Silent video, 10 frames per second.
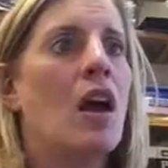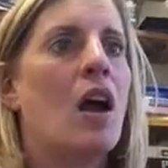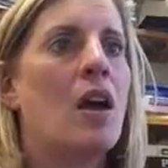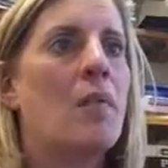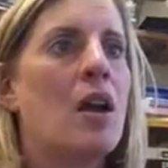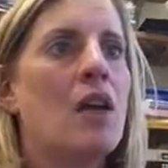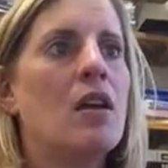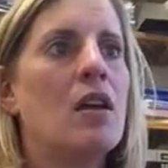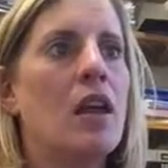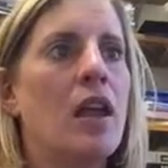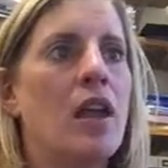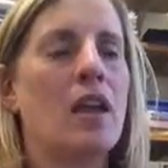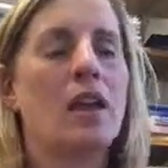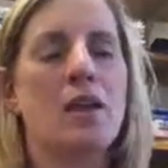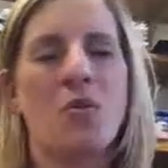
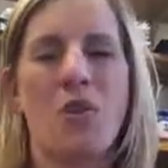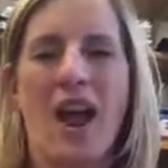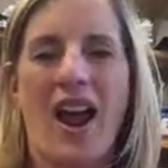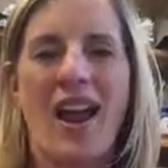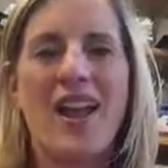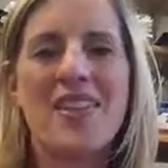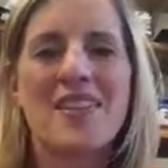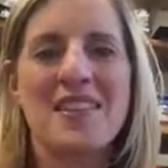And I think